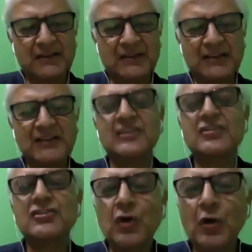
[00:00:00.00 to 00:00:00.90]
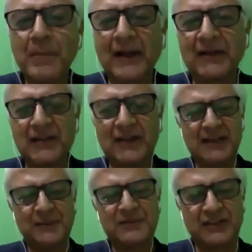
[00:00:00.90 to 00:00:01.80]
it is the snow melt that
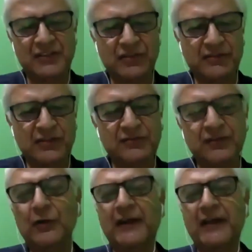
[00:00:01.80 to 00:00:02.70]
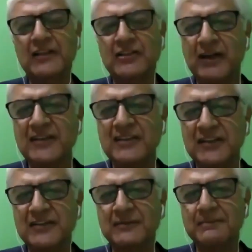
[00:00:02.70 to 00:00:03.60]
keeps these rivers flowing in the dry
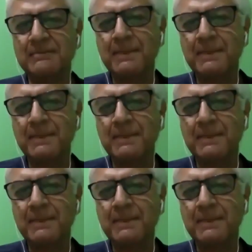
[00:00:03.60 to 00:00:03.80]
season.